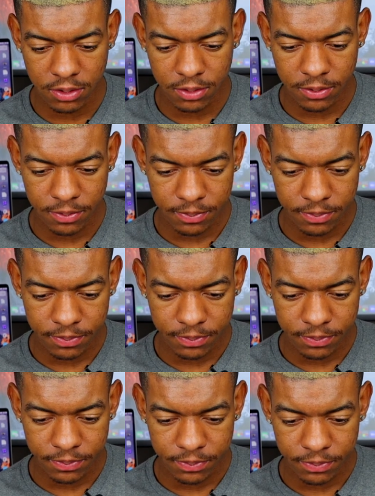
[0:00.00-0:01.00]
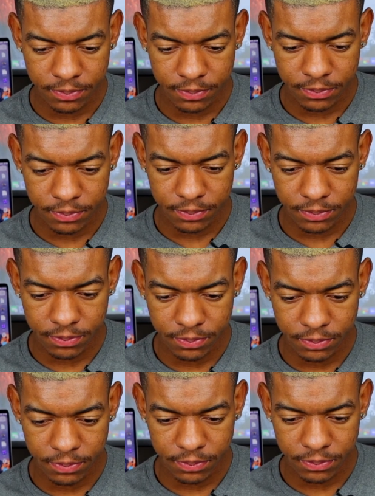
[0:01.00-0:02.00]

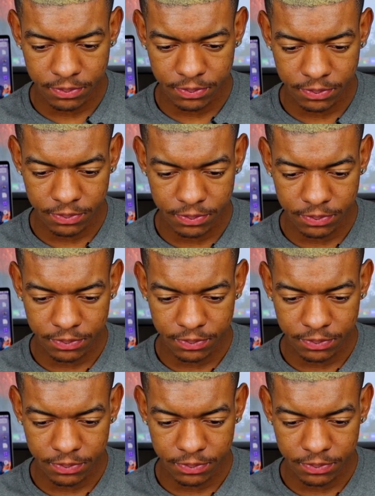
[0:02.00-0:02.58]
Nothing is said.